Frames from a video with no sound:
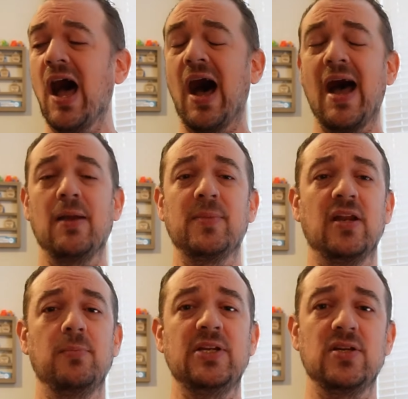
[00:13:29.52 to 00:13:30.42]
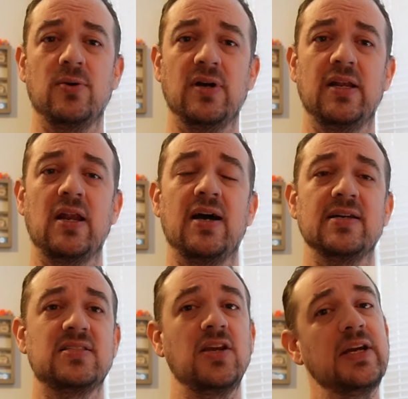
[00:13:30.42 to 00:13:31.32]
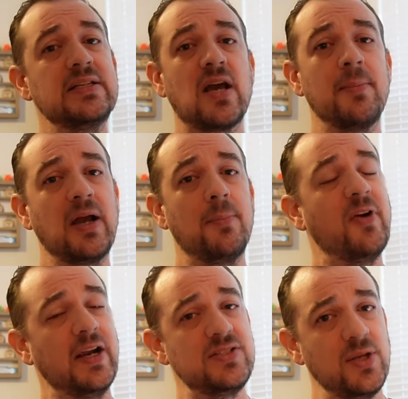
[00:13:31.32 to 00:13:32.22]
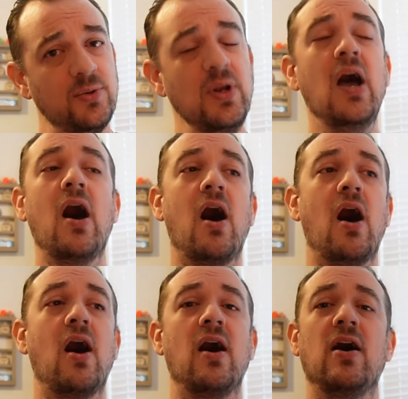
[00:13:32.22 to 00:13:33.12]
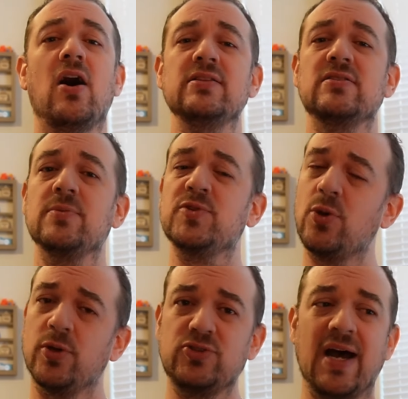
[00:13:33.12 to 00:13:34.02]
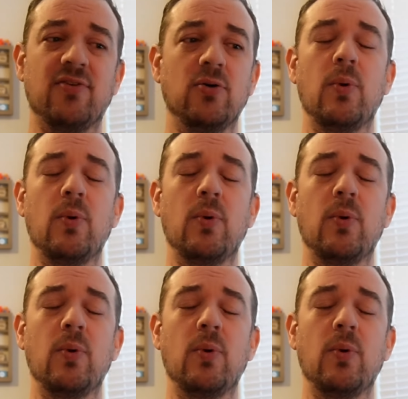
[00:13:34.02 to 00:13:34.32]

I'm going to be doing a series coming up very soon on some solo travel,